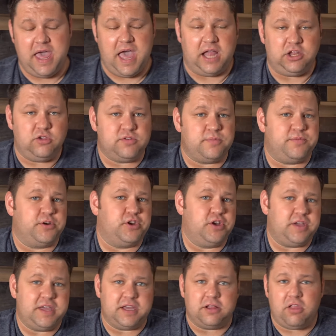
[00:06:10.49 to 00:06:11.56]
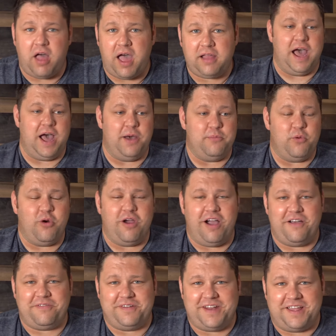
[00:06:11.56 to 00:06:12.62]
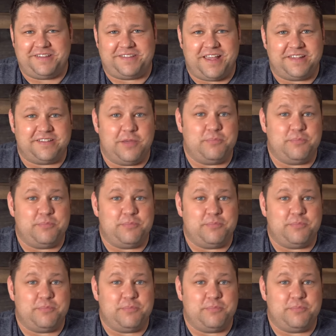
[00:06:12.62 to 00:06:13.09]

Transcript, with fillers: and use them for cooking a lot, uh, more often I slice